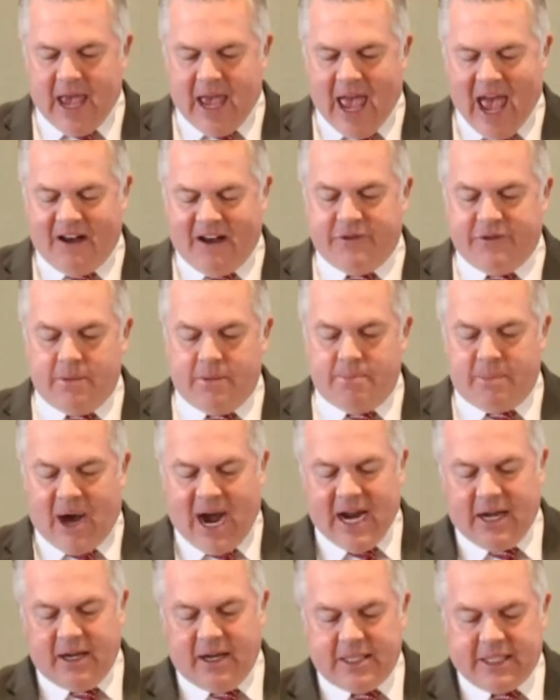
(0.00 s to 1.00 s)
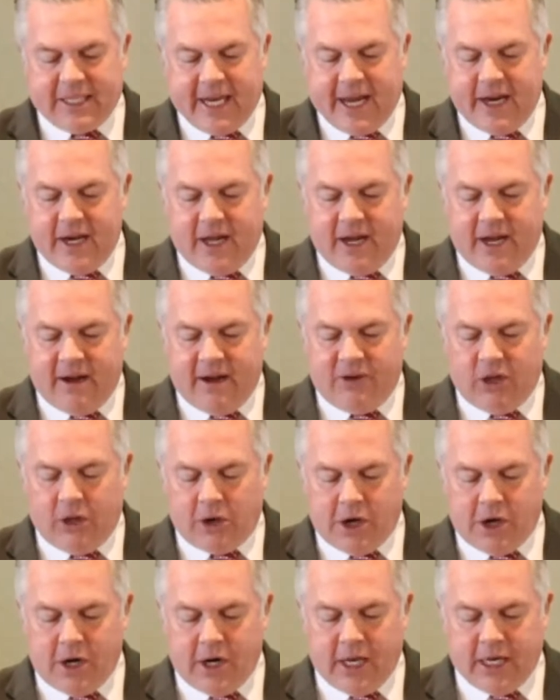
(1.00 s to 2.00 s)
have the mindset of
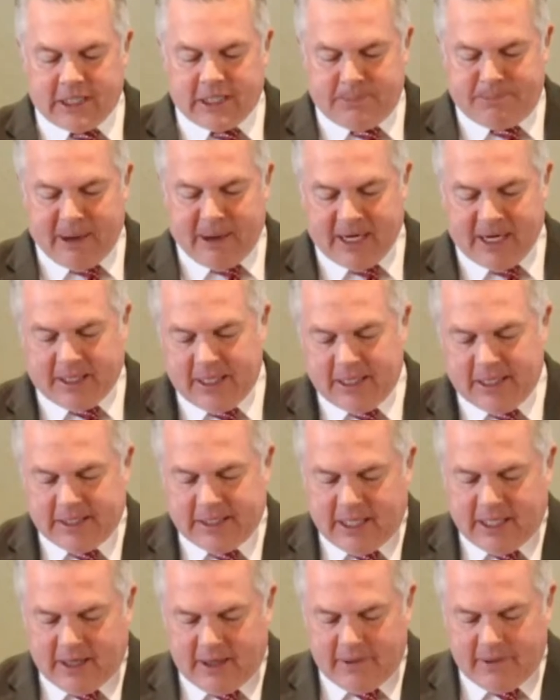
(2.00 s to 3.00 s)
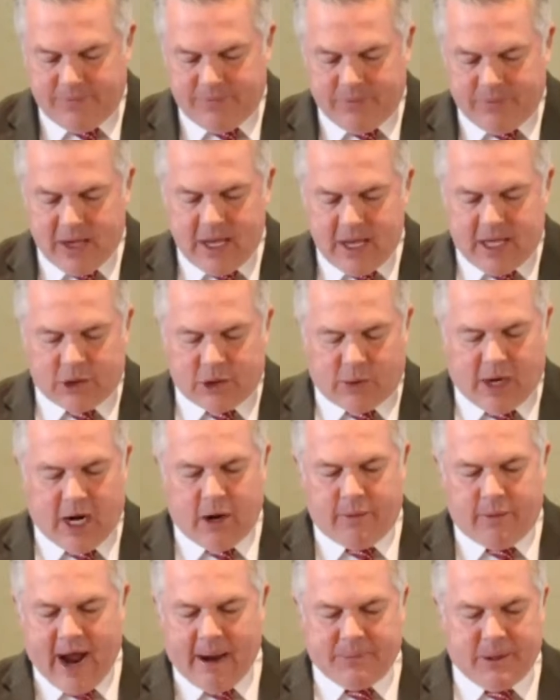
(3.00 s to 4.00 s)
alert expectancy. So we're
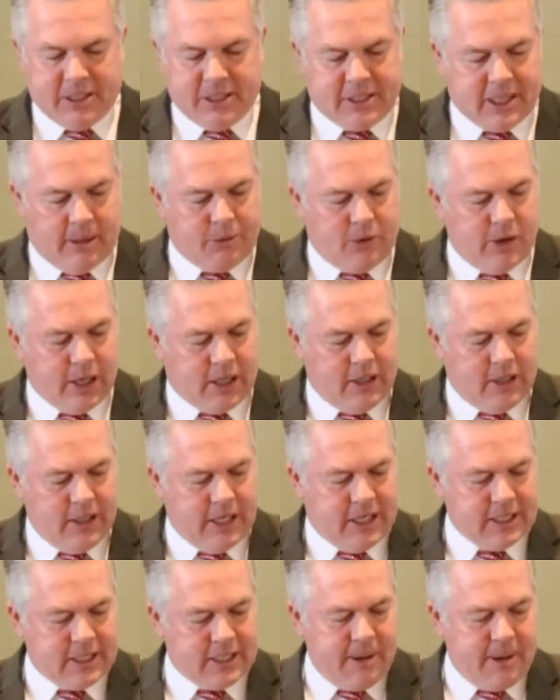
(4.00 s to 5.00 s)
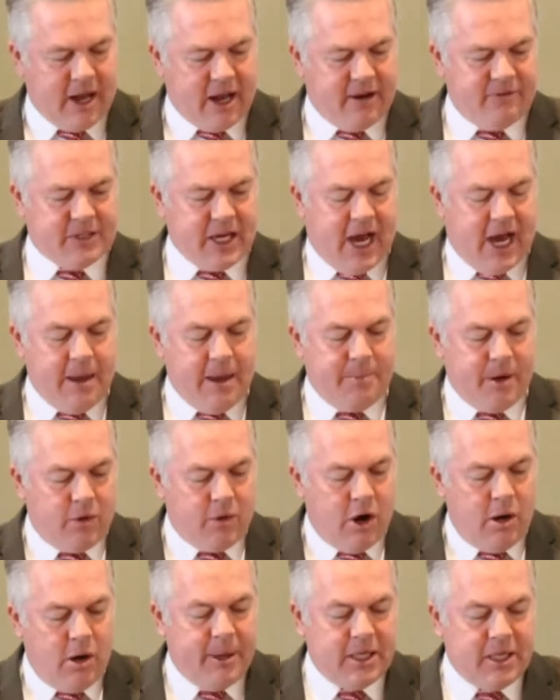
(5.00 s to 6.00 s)
going to wrap this up quickly because I'm out of time. But
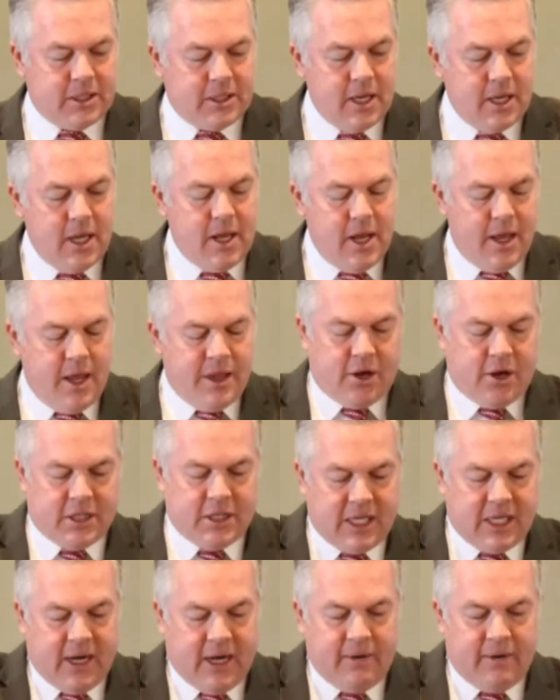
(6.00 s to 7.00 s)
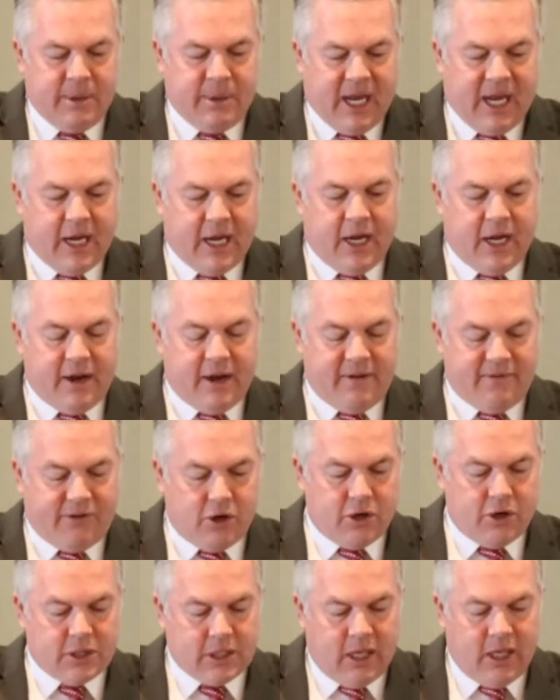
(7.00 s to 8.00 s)
Romans 13, beginning in
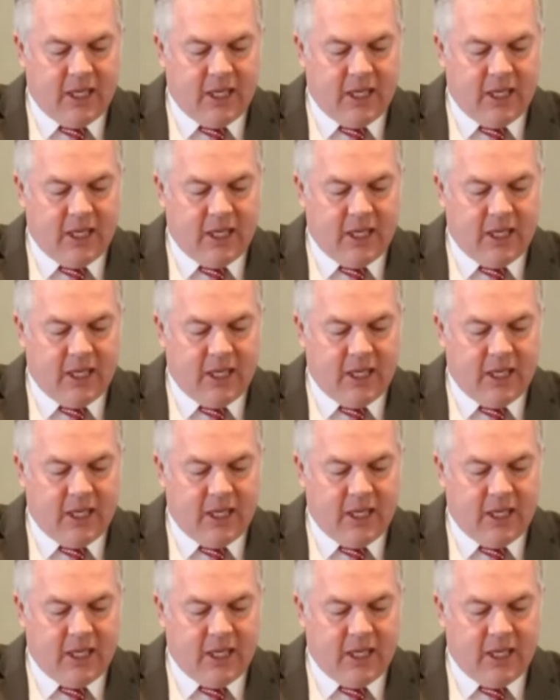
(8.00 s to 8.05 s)
verse